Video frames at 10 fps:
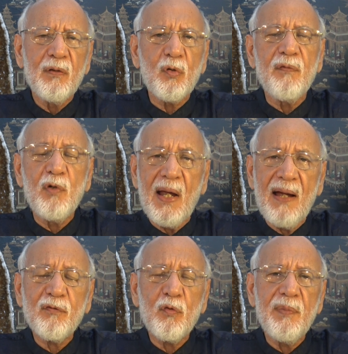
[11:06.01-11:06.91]
So if you
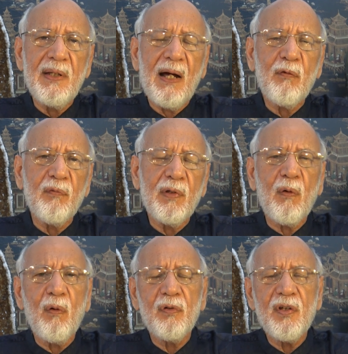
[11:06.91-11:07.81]
have to be out with
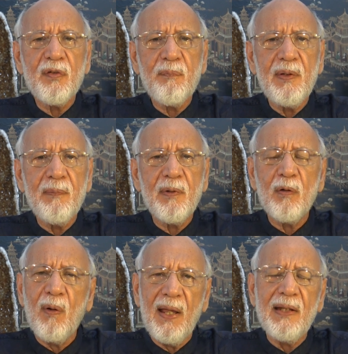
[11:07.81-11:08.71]
all these
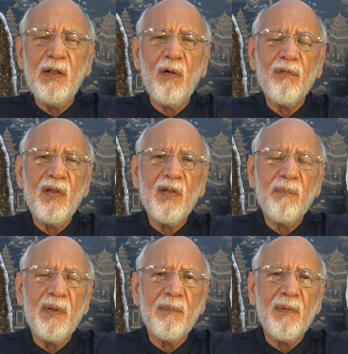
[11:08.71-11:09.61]
people or any of these
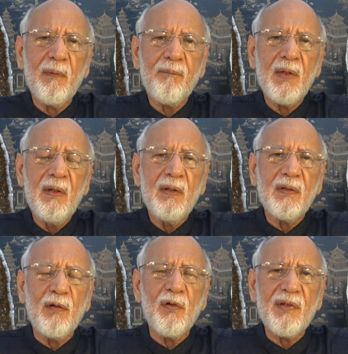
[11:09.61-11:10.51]
people,
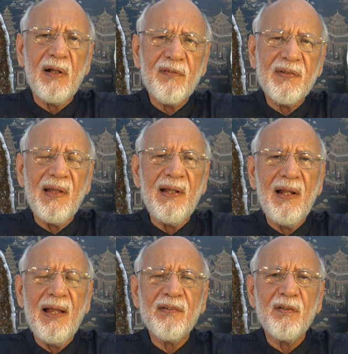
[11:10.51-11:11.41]
tell yourself say
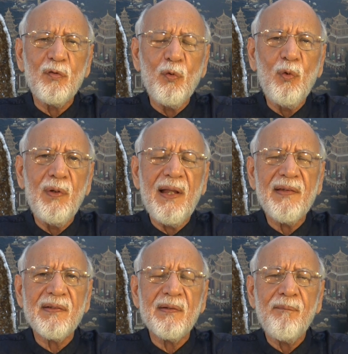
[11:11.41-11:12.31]
less, do
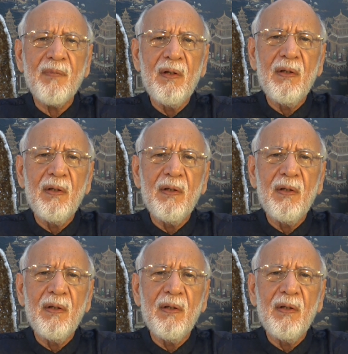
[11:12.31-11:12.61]
less,